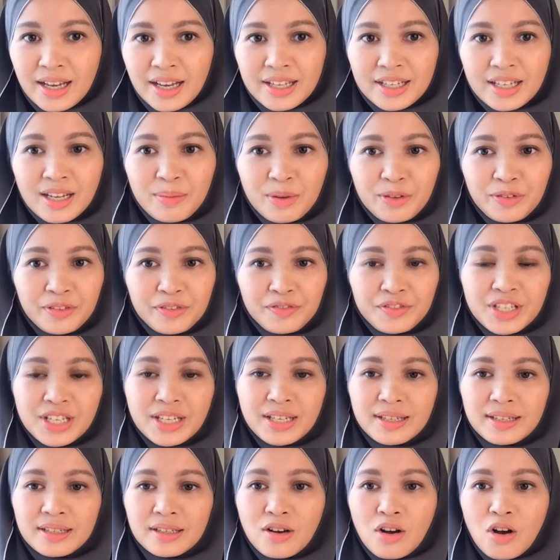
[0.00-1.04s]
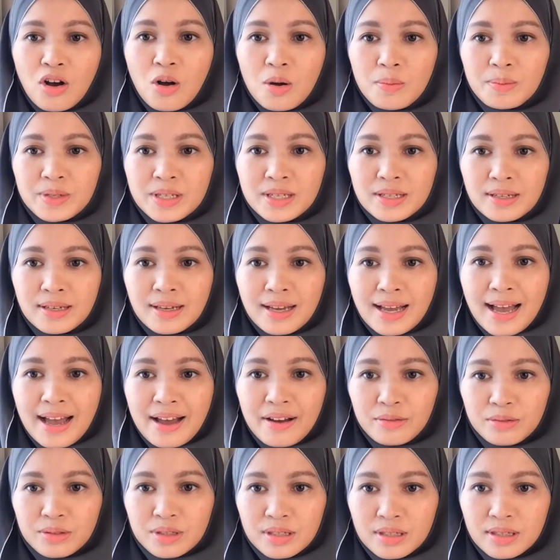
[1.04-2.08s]
Number 15, opt
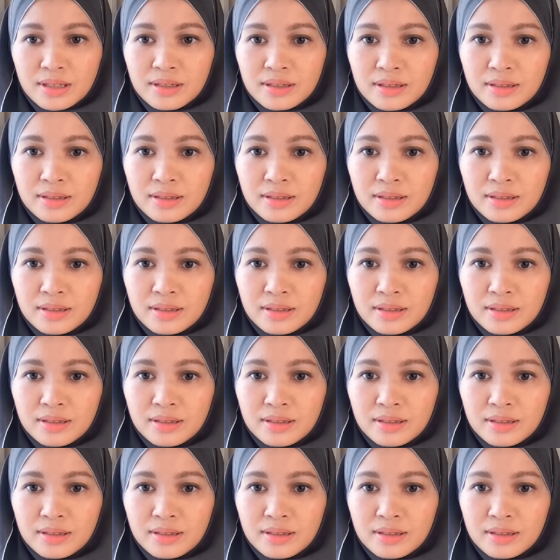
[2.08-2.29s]
out.